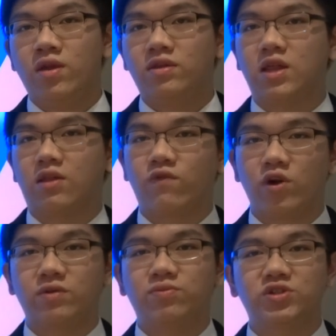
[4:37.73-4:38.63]
This has
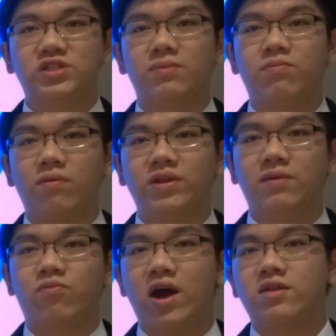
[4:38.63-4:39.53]
further pushed up
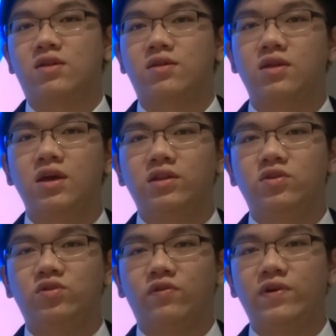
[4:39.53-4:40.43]
property prices
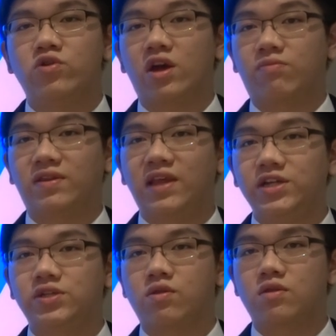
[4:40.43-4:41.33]
due to future
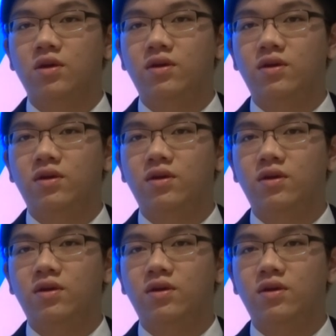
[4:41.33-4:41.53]
expectations.